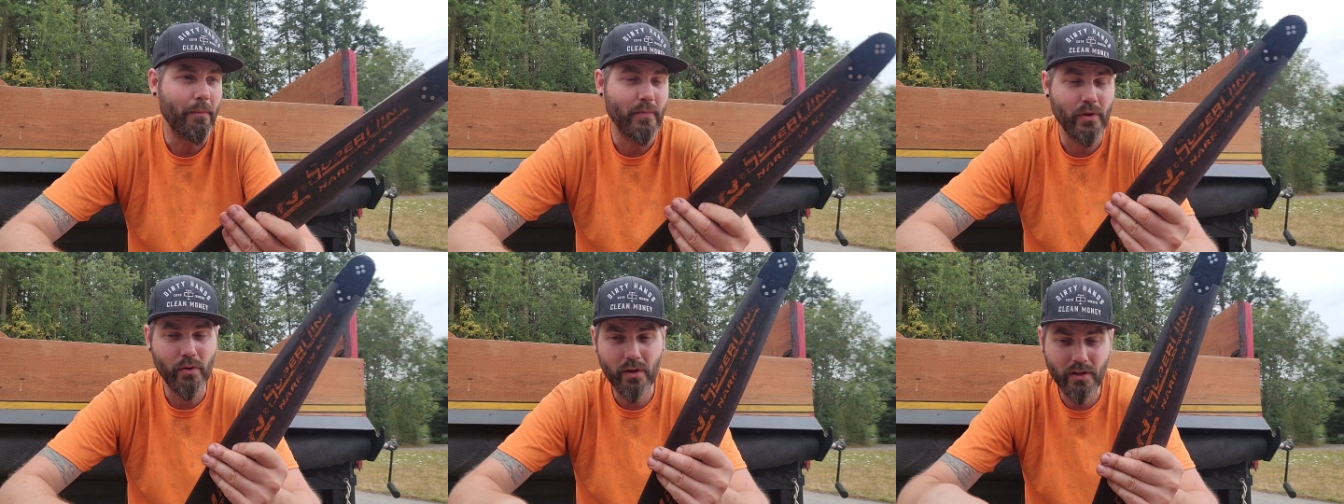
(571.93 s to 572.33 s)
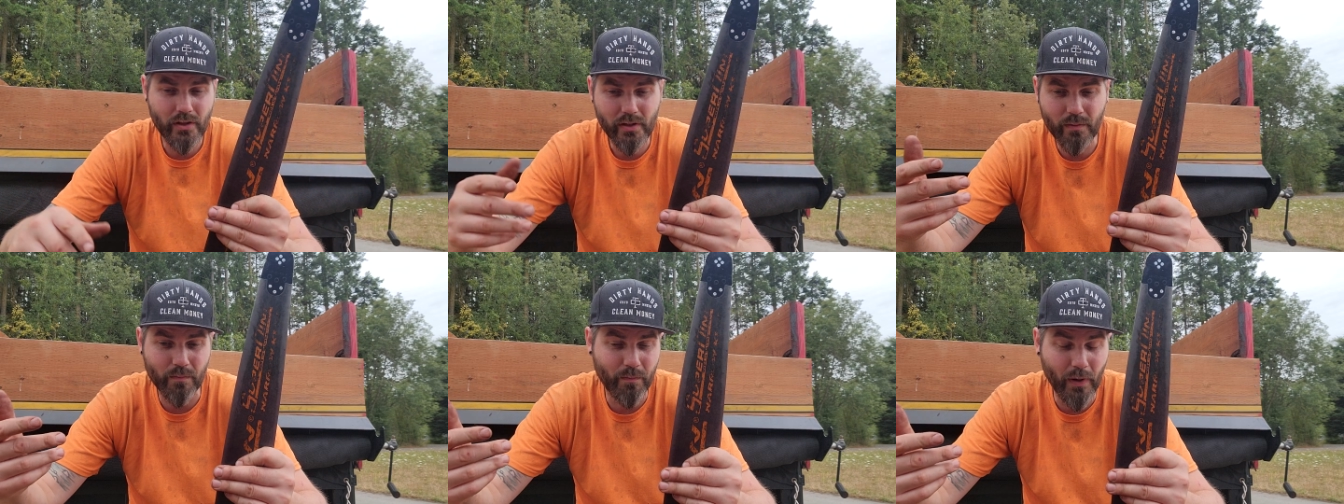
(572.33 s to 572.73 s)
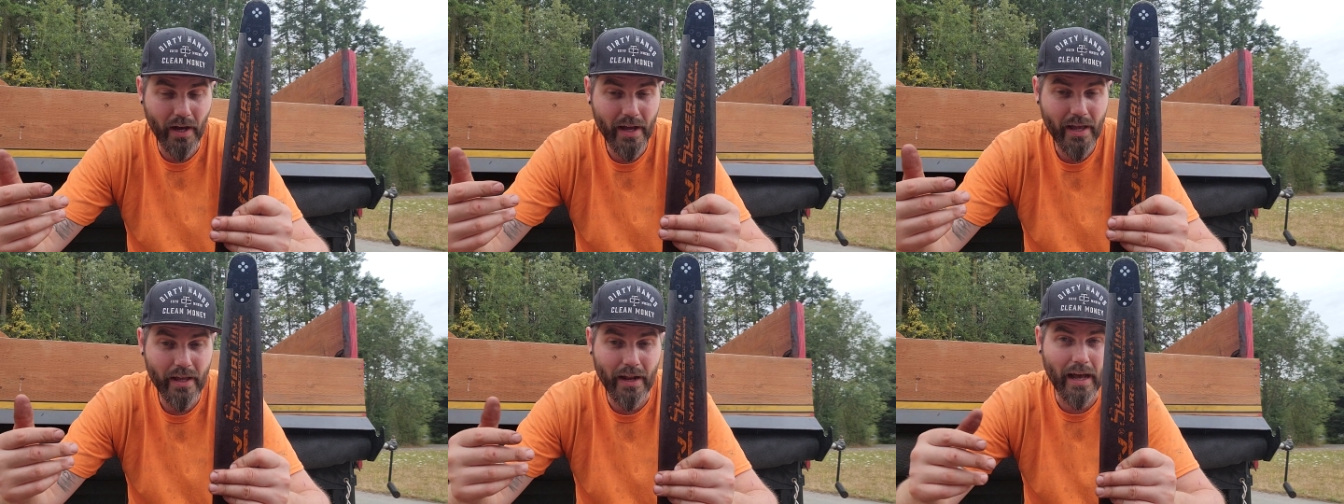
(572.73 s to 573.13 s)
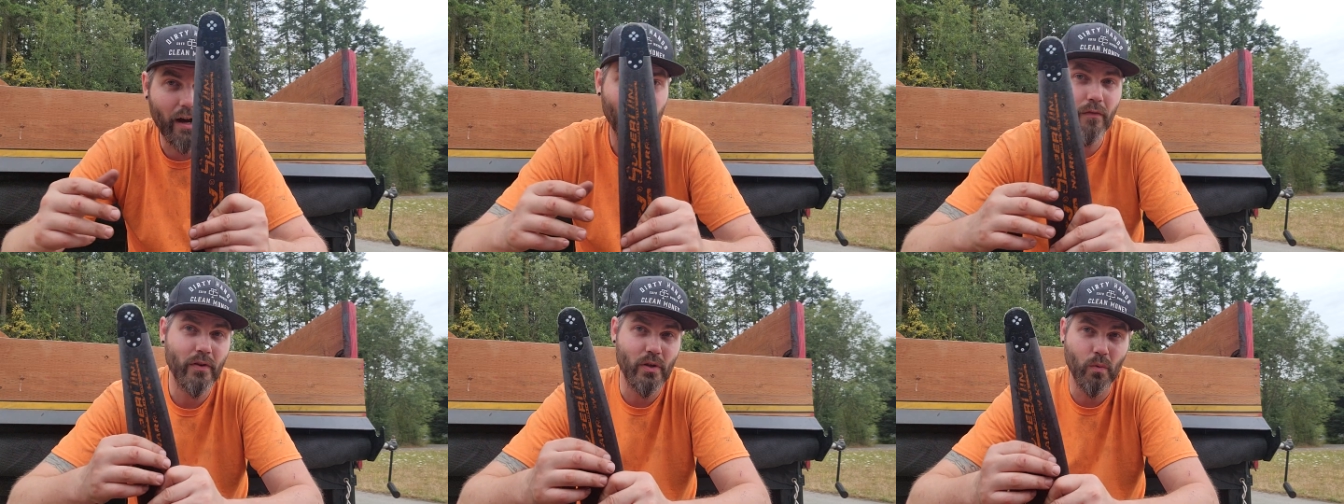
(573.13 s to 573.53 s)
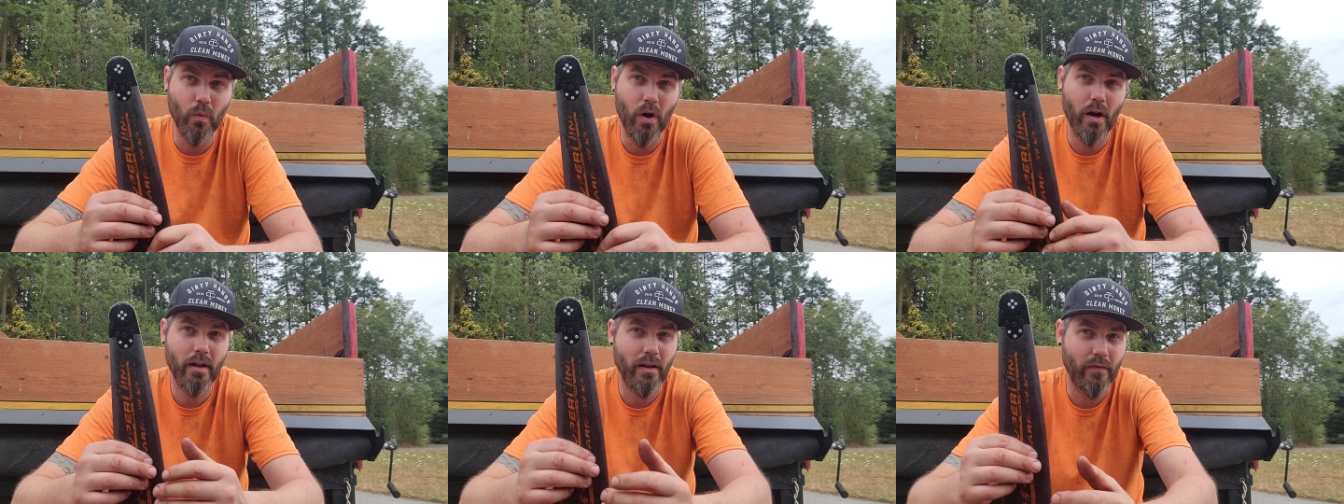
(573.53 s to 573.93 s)
You can just buy it however you
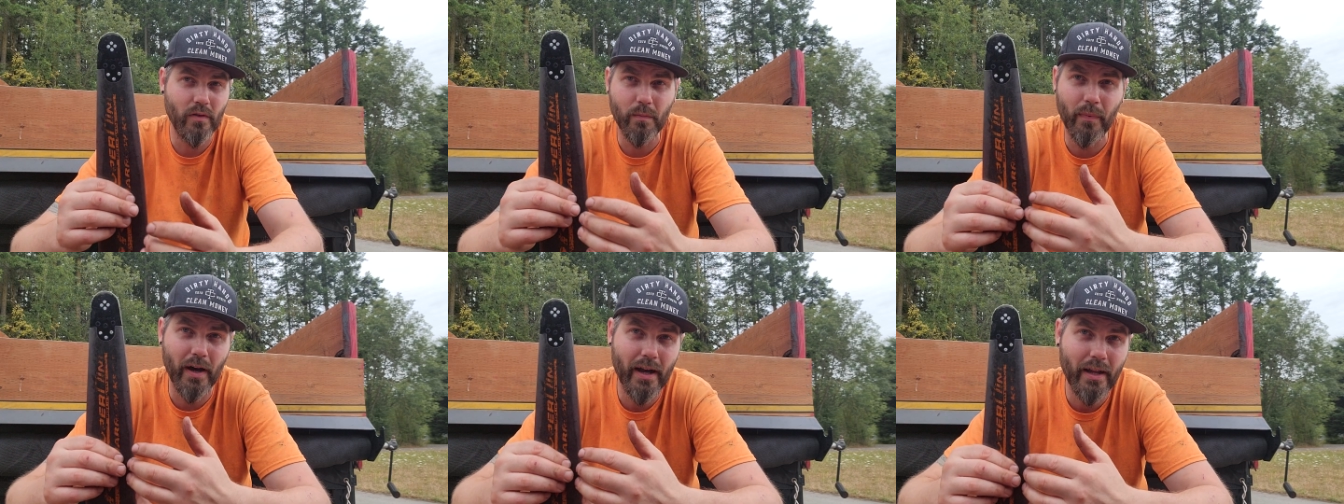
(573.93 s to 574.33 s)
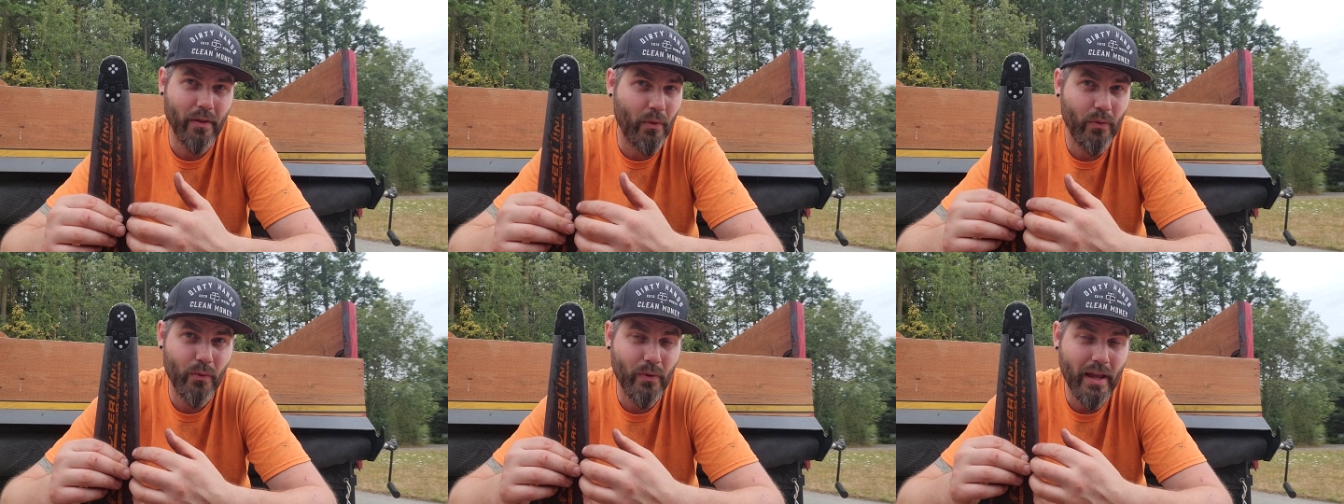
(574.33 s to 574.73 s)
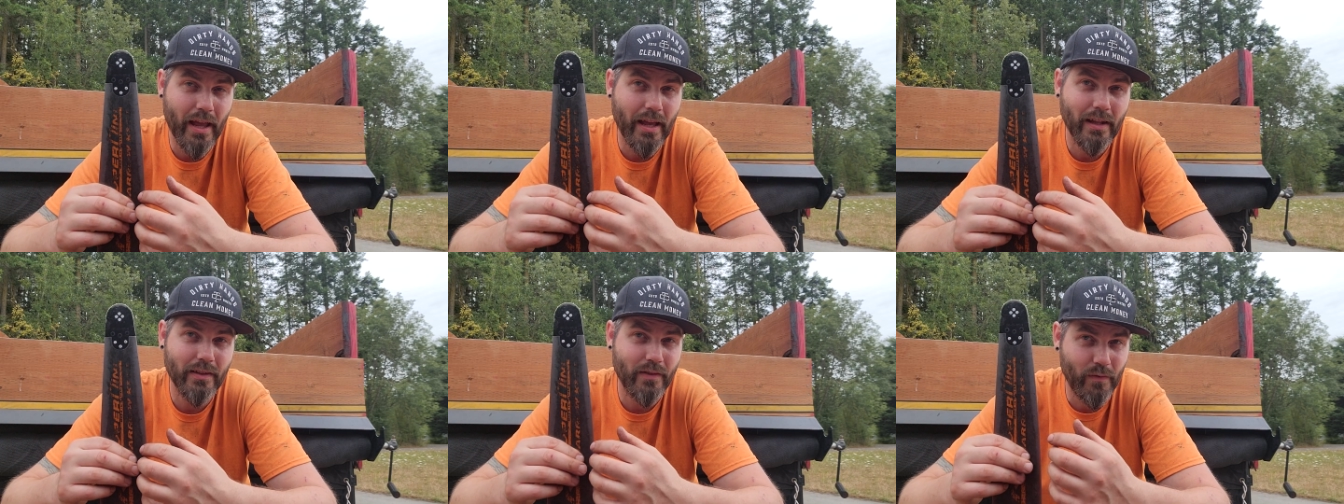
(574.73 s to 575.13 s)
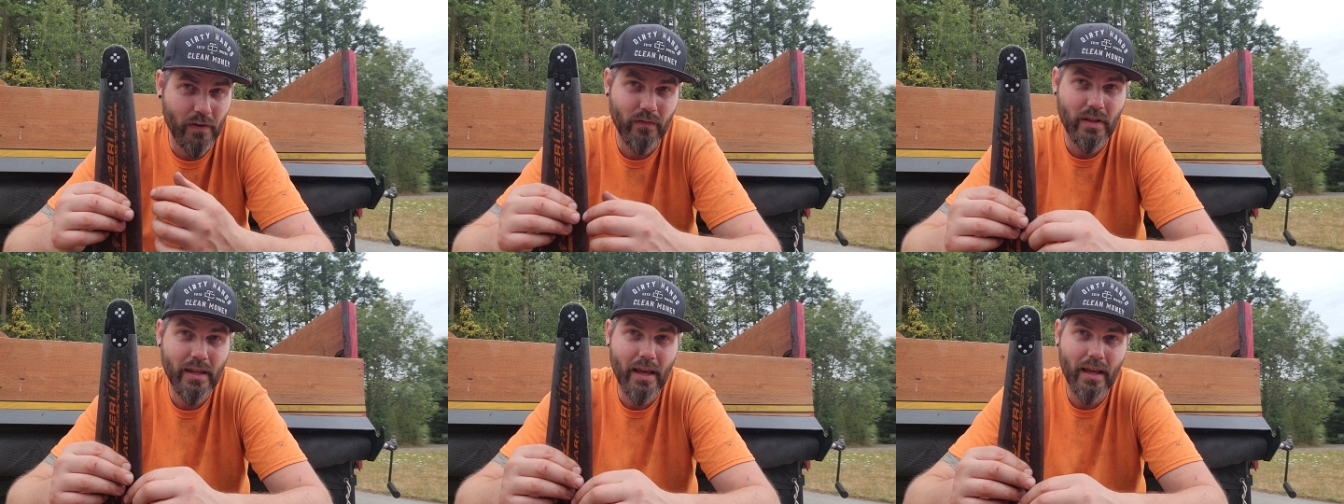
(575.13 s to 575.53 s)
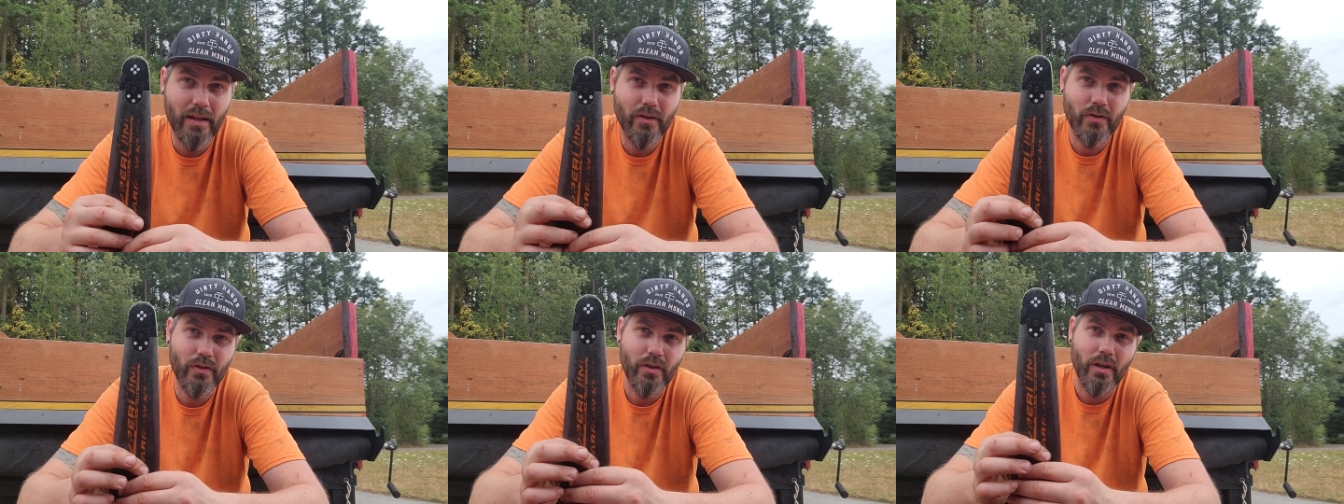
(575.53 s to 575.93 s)
want. If you buy it in 3/8 50
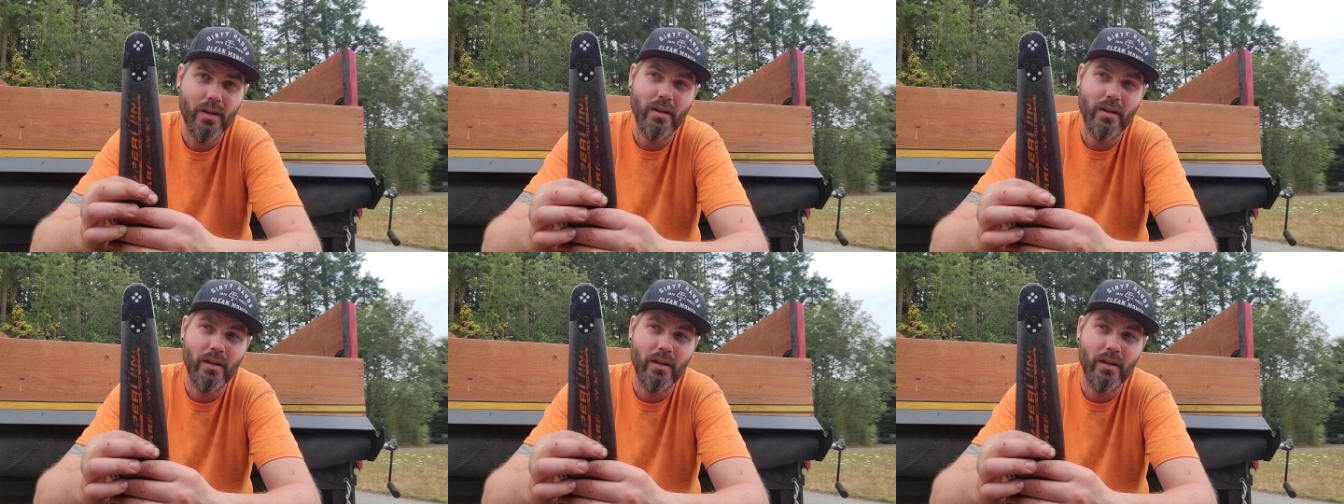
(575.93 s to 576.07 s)
gauge,